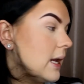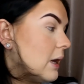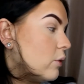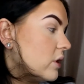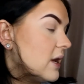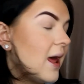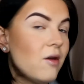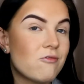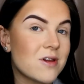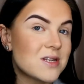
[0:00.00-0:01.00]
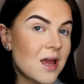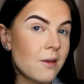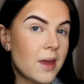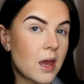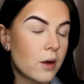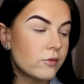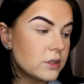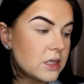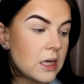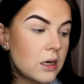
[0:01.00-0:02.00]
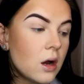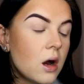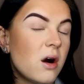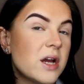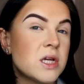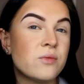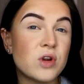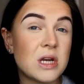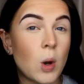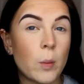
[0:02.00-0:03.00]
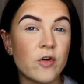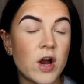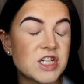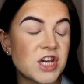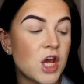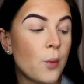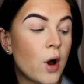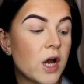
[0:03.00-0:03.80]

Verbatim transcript: Now on an everyday makeup routine, I don't really opt for eyeshadow.